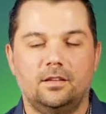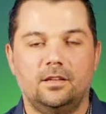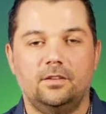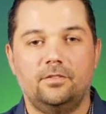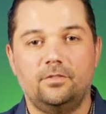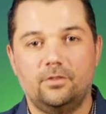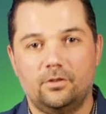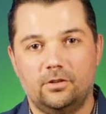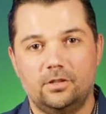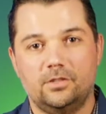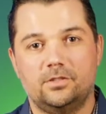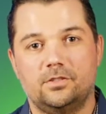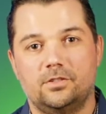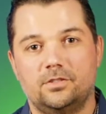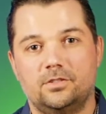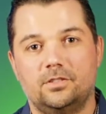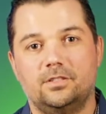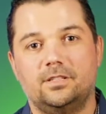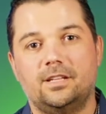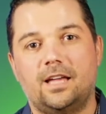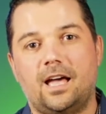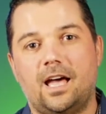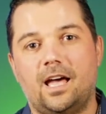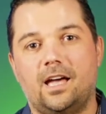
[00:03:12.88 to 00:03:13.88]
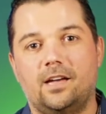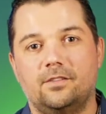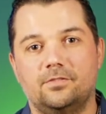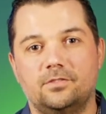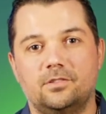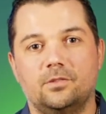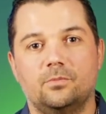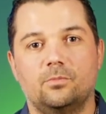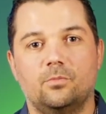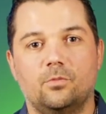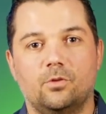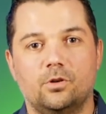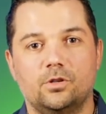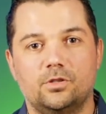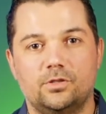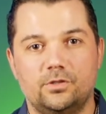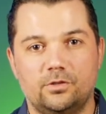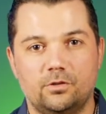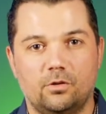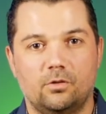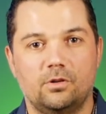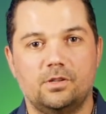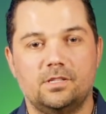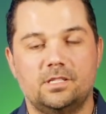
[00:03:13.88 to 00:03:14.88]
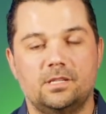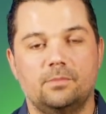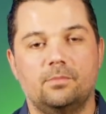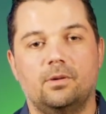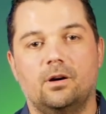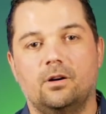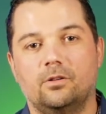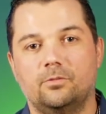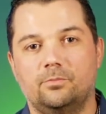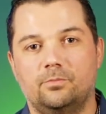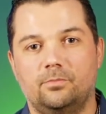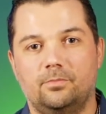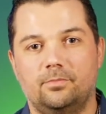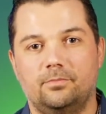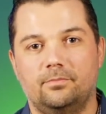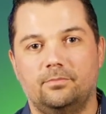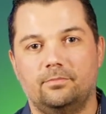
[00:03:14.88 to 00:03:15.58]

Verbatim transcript: If you're interested, I have some more stories about